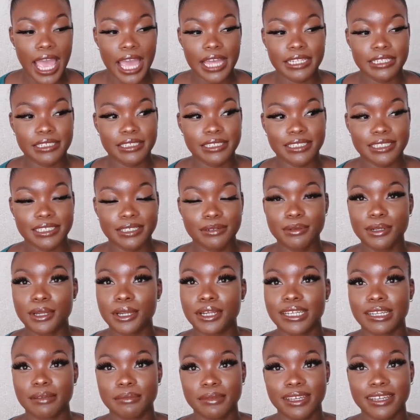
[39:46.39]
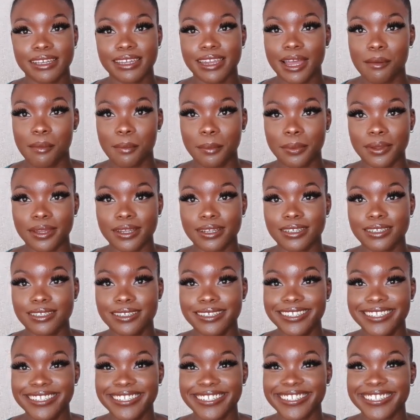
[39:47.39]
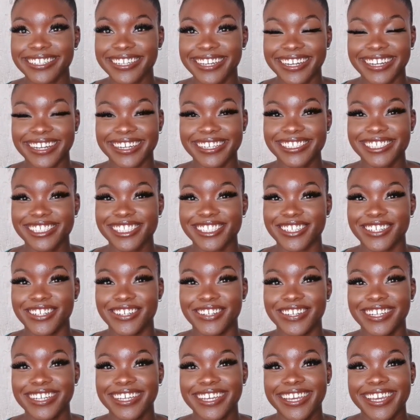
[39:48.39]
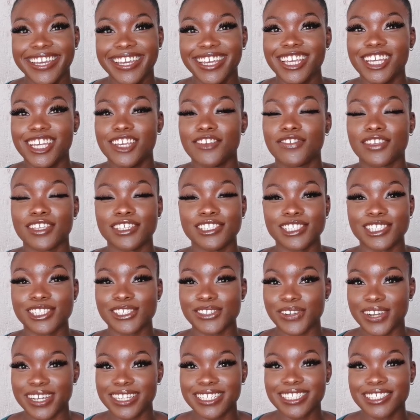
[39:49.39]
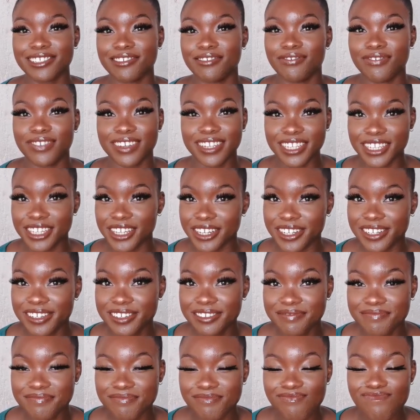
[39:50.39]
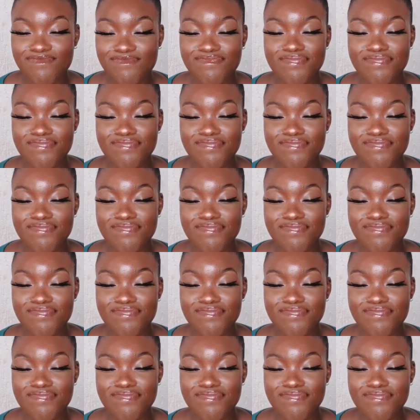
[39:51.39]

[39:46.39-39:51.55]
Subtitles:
And we're gonna make it happen. Yeah, so if you enjoyed the video,